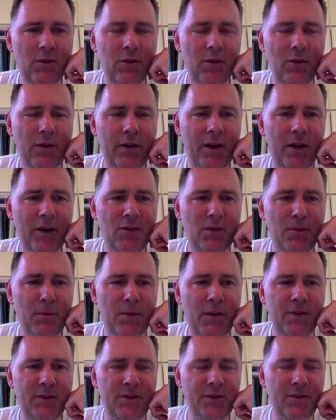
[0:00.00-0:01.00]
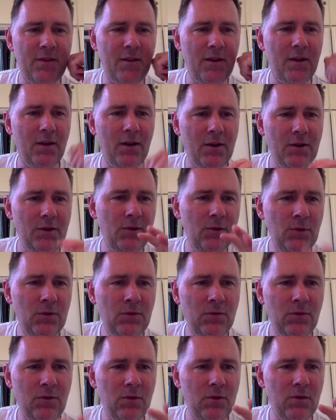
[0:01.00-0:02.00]
collocation measures that are
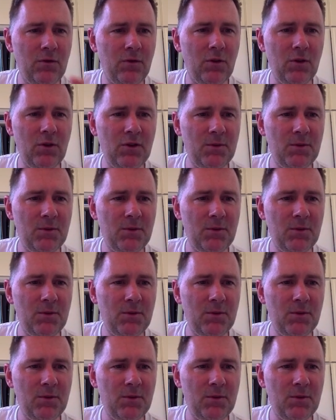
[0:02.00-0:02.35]
useful for